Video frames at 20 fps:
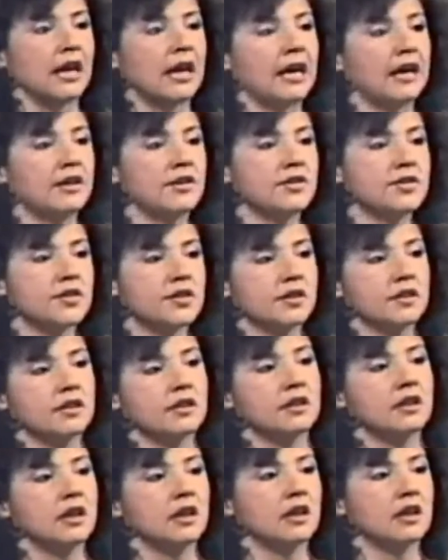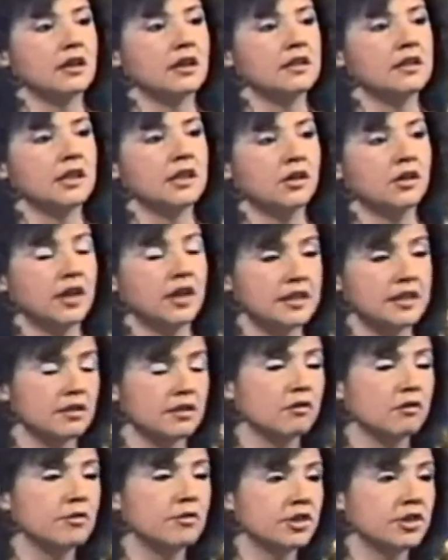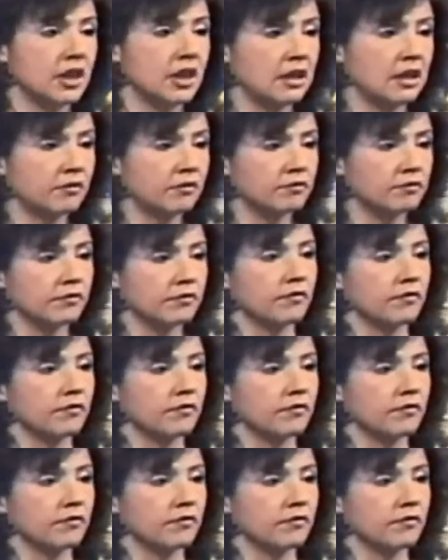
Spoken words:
as Dingo Khyentse Rinpoche